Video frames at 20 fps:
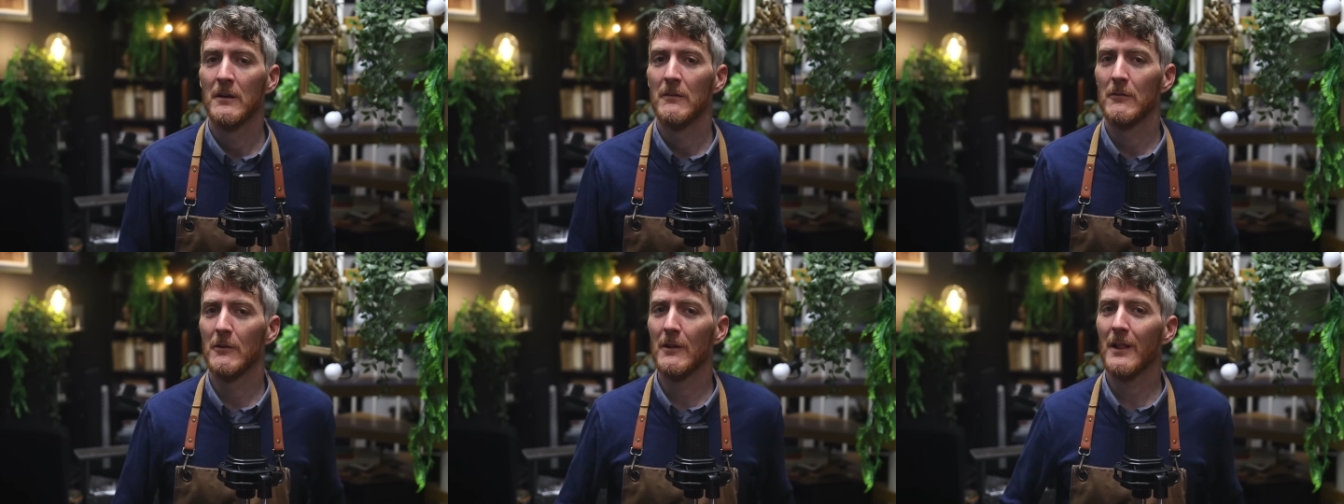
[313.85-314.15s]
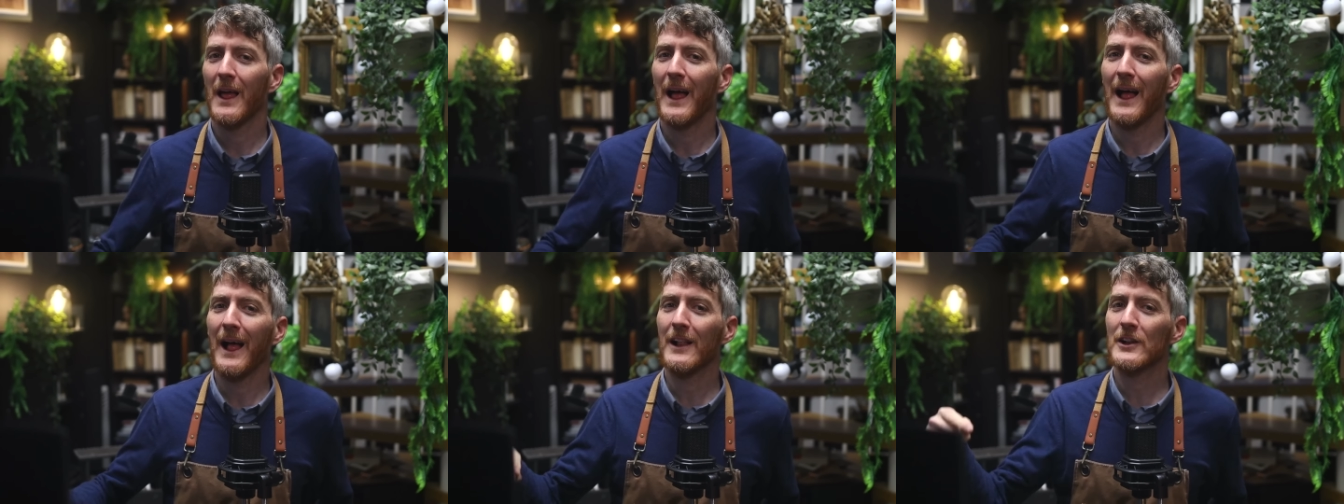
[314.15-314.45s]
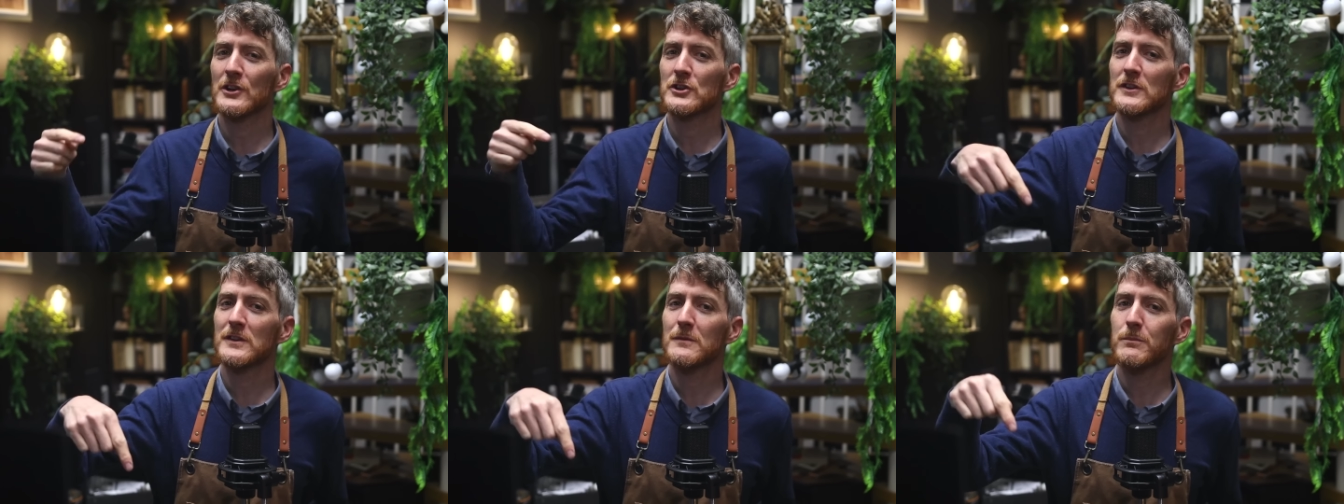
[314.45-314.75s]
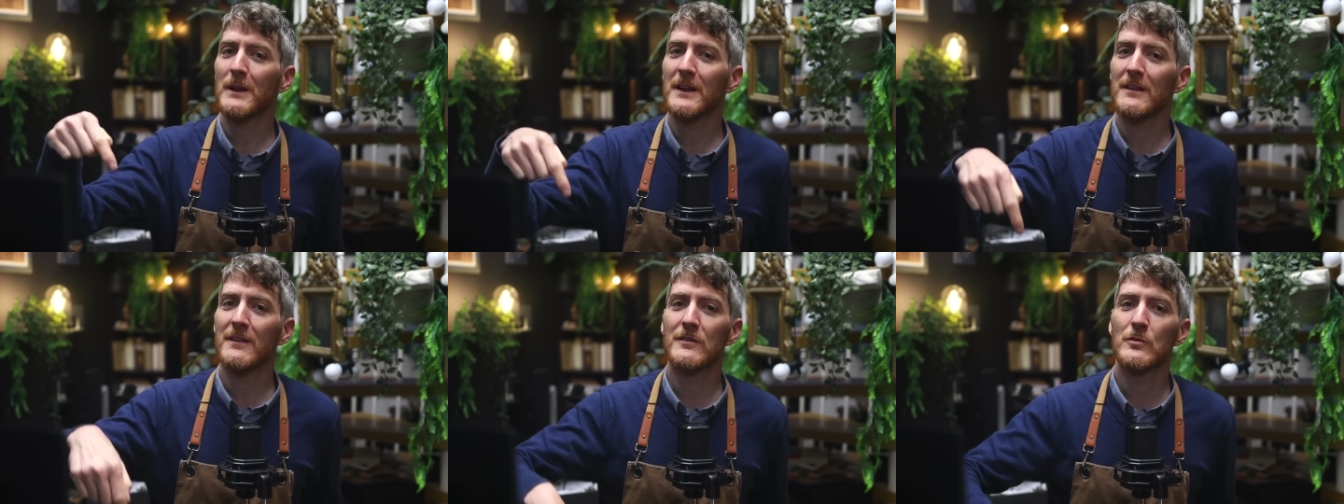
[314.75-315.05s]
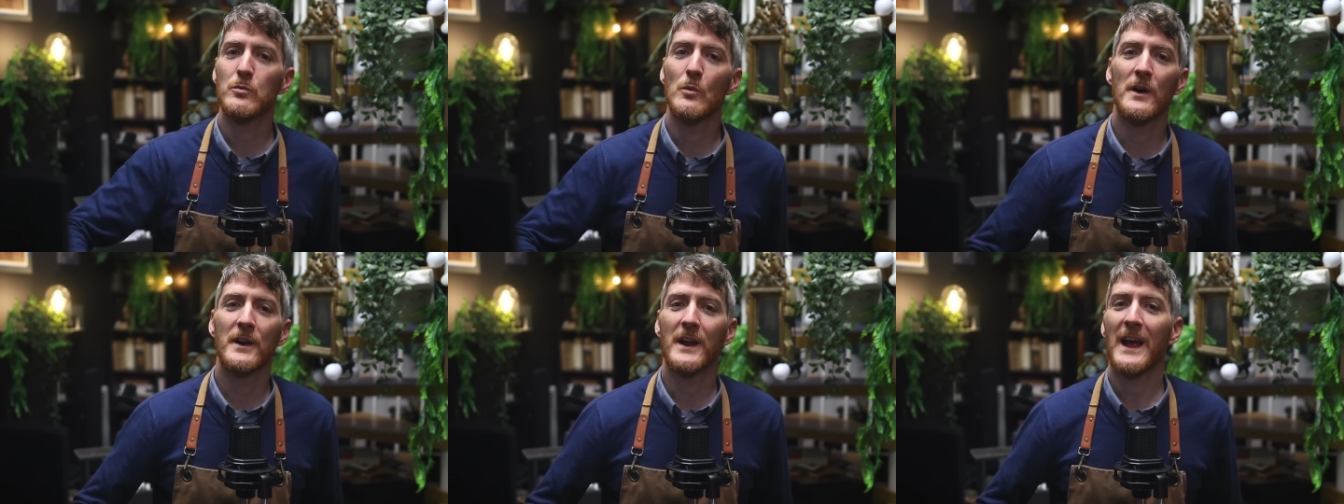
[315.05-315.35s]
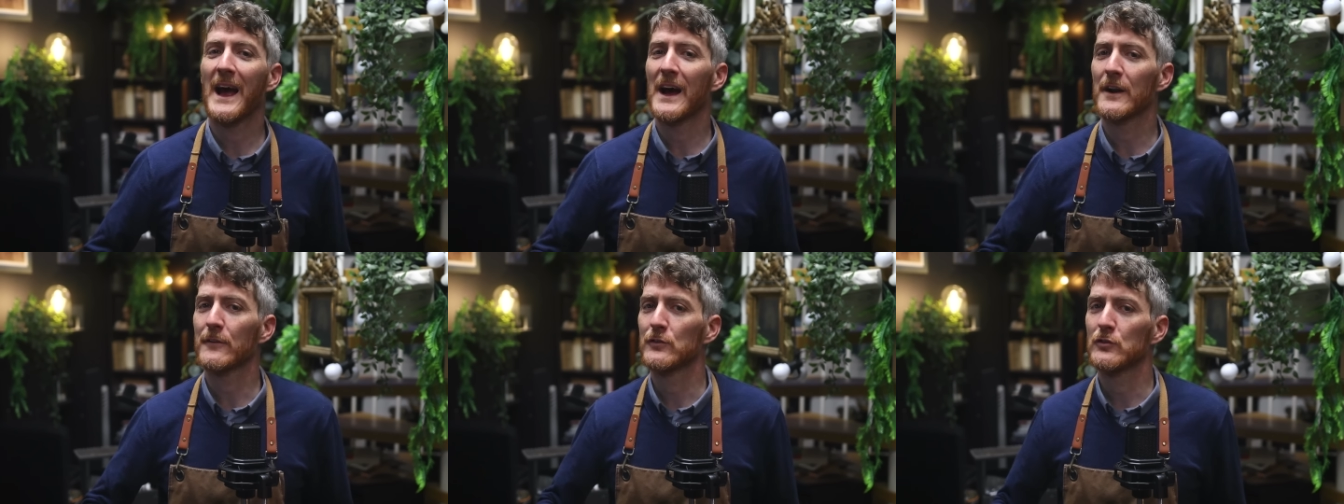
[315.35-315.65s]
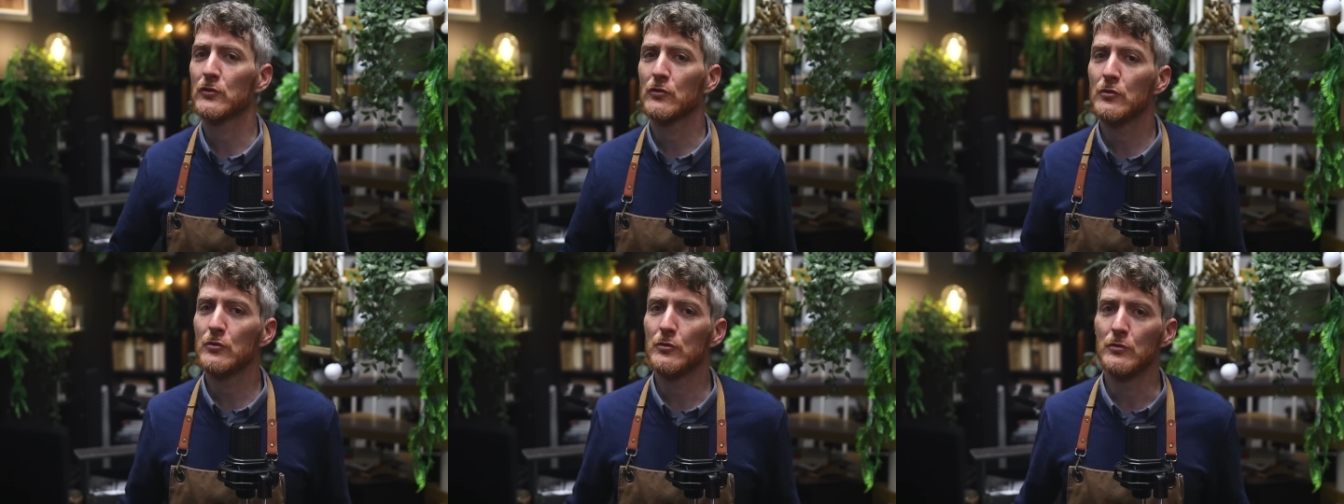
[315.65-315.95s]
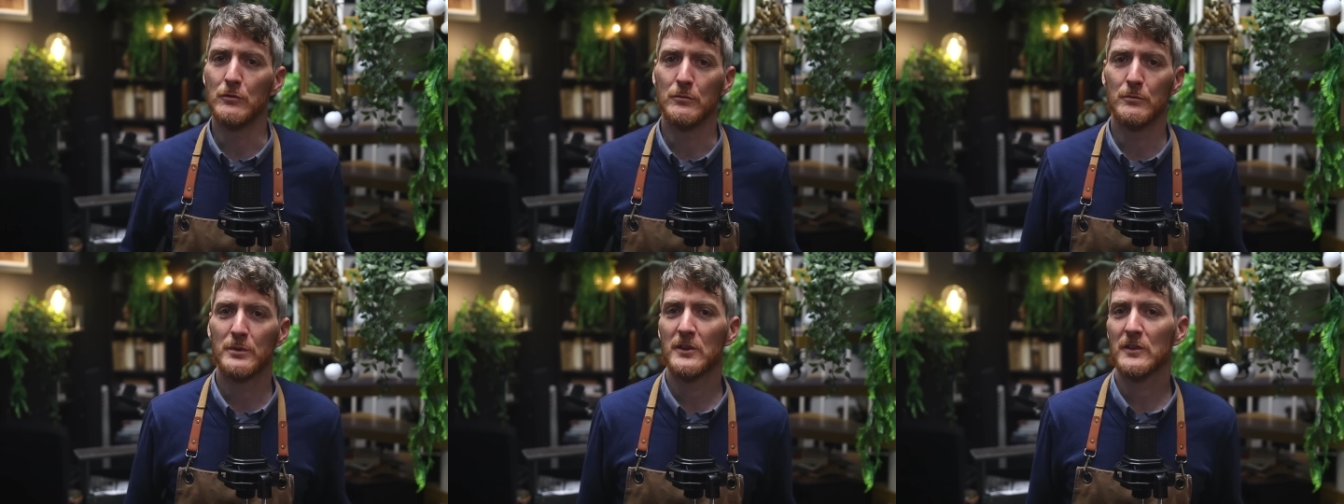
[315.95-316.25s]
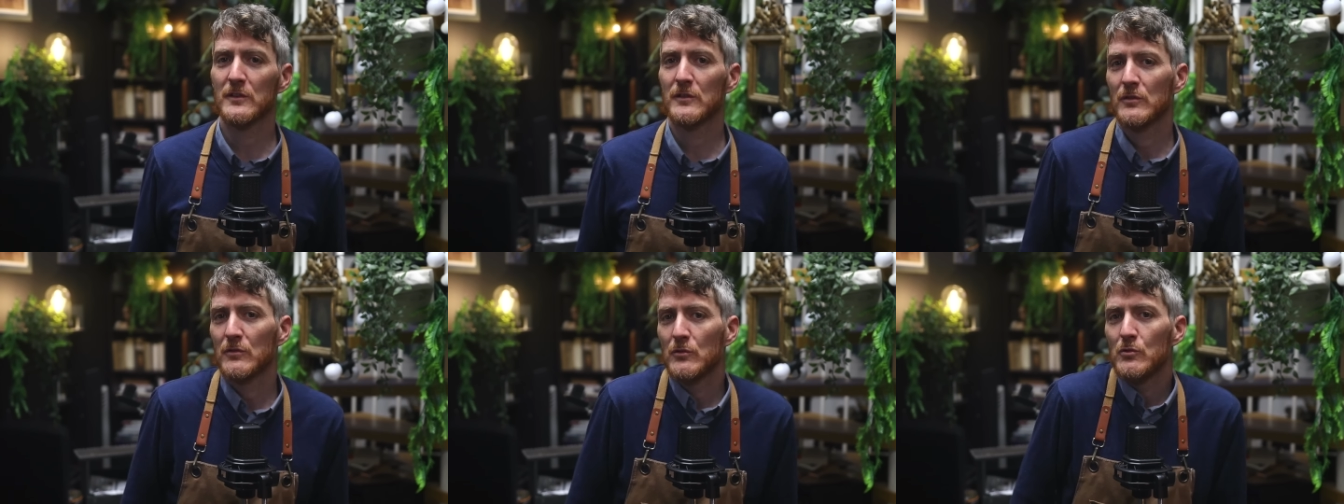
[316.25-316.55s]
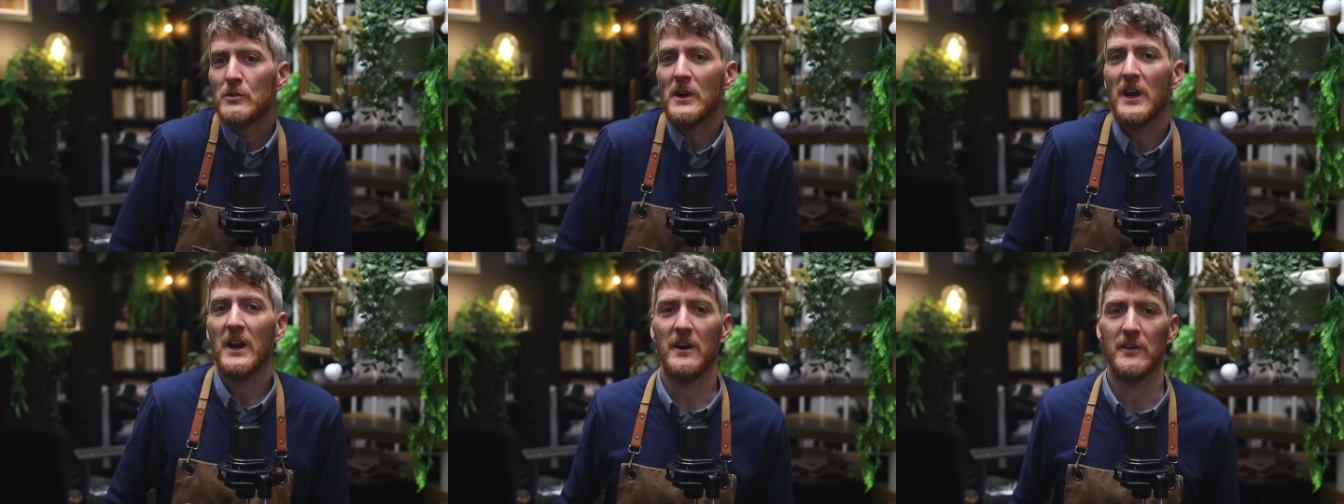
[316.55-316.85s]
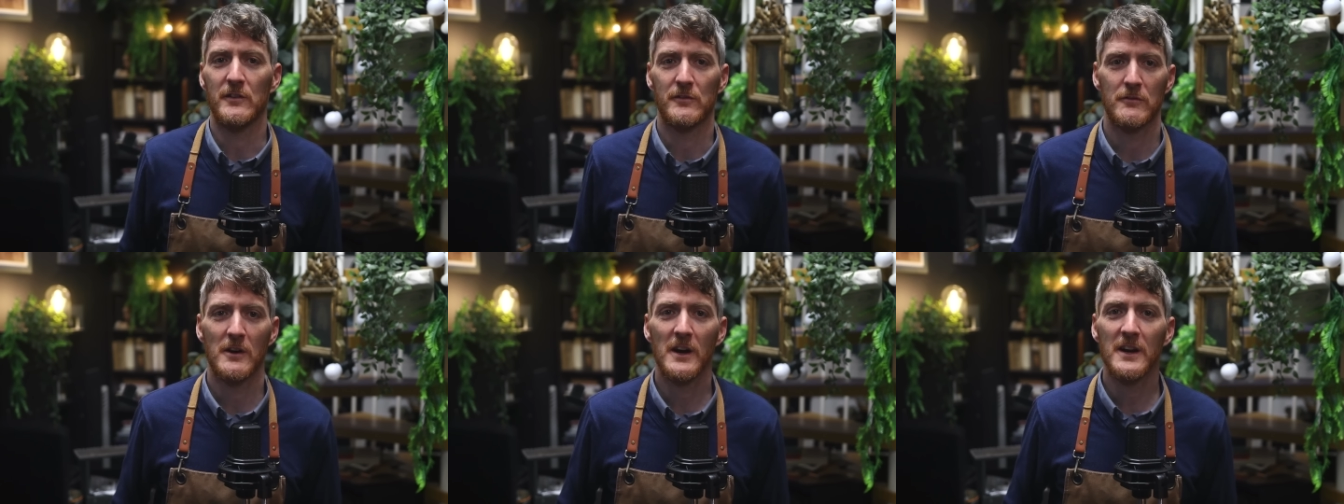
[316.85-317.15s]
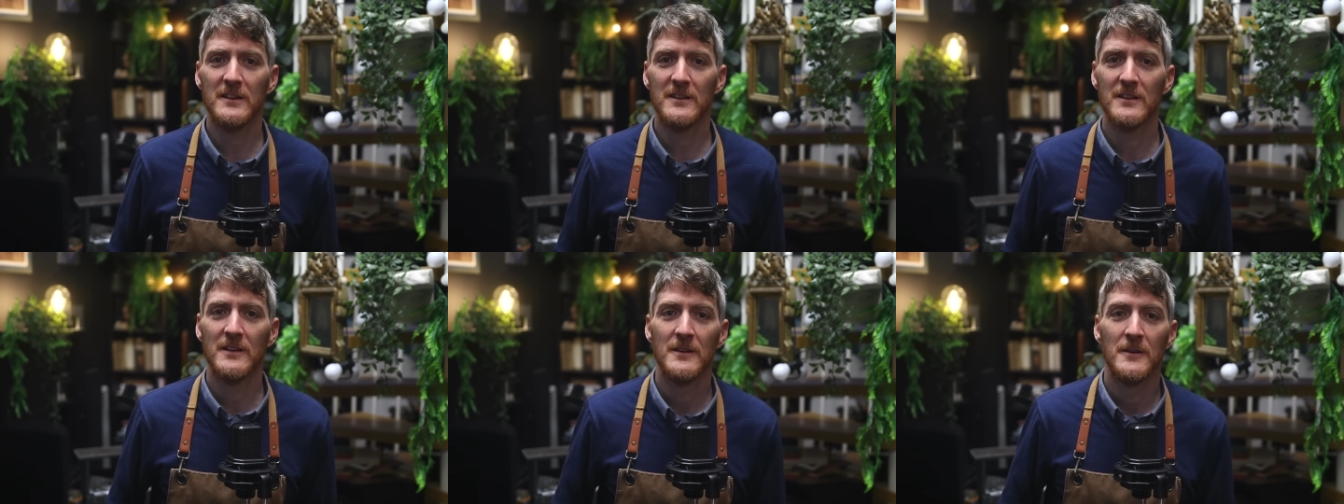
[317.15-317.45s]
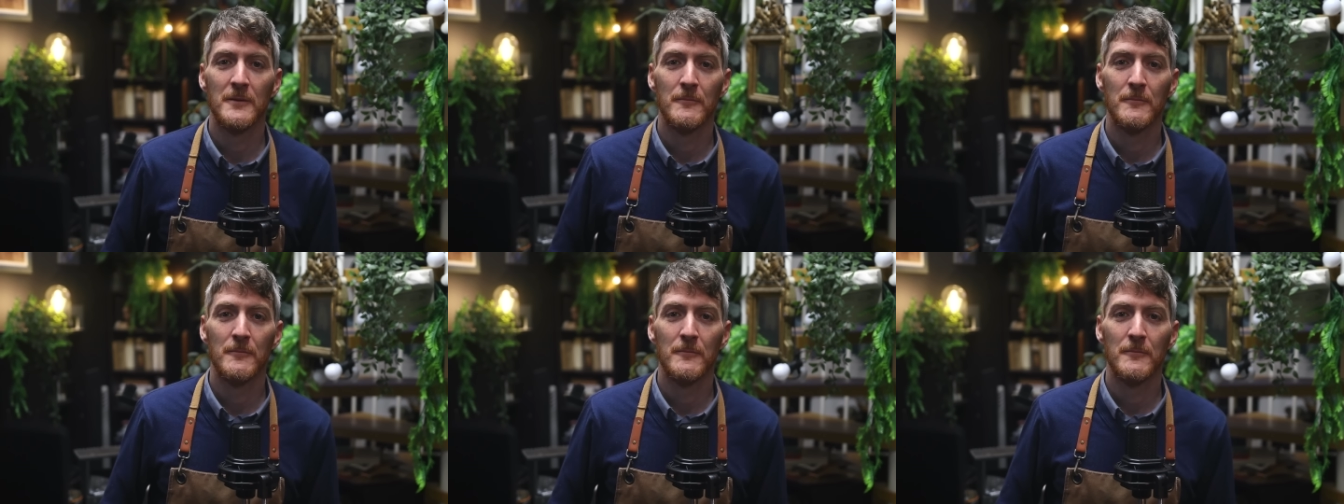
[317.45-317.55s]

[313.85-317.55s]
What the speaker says: well, I'll just play this one out of tune because who cares, right?